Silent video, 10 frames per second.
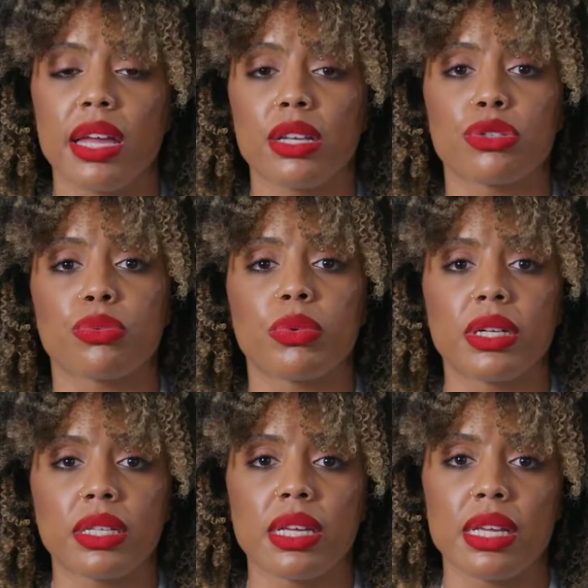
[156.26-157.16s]
It is
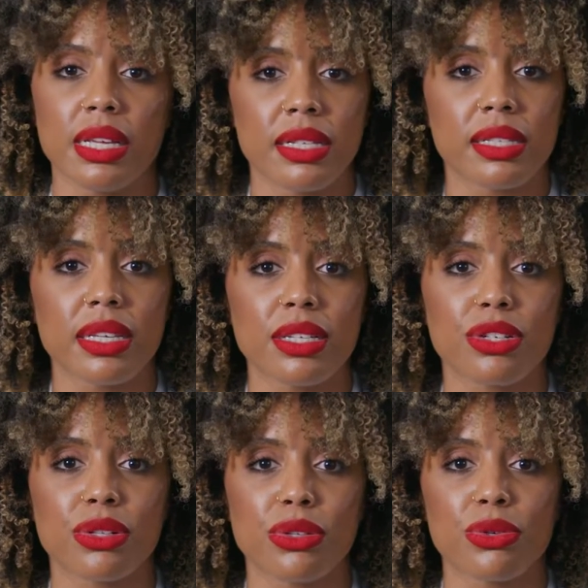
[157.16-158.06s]
really easy
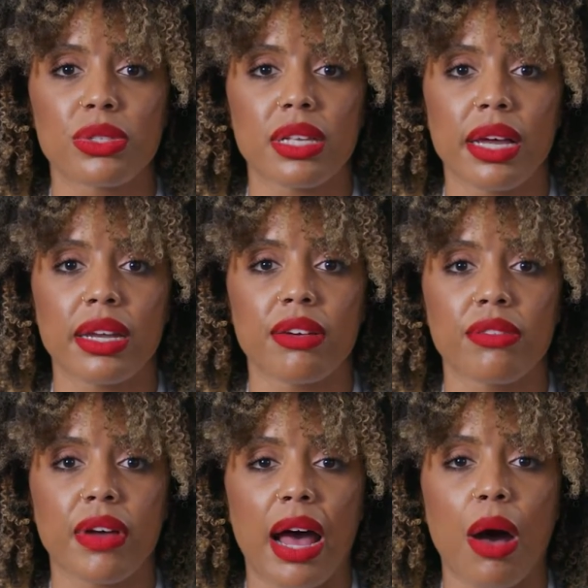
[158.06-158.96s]
to lose sight of
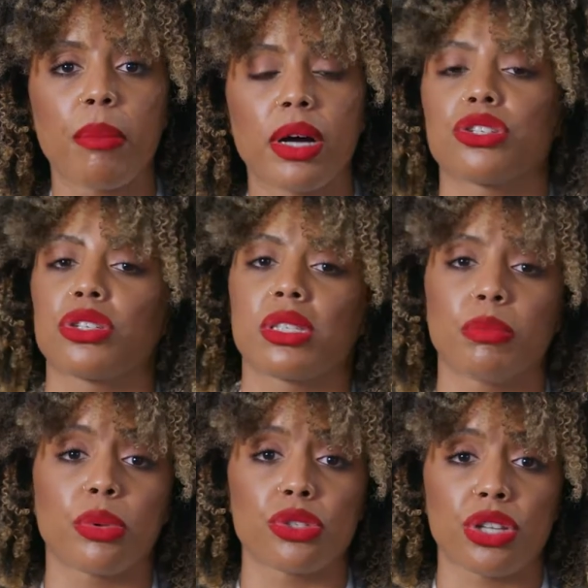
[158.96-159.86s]
how much a
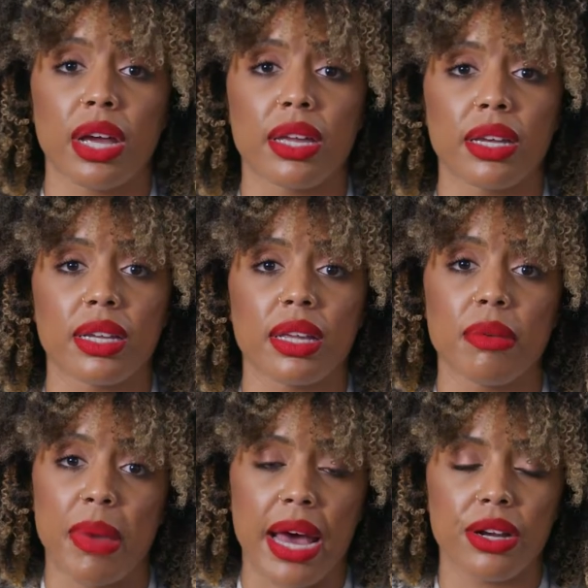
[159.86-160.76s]
simple check-in
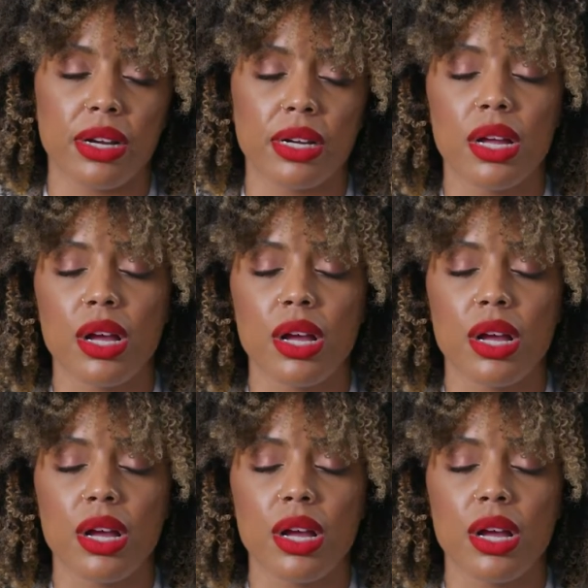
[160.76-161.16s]
can matter,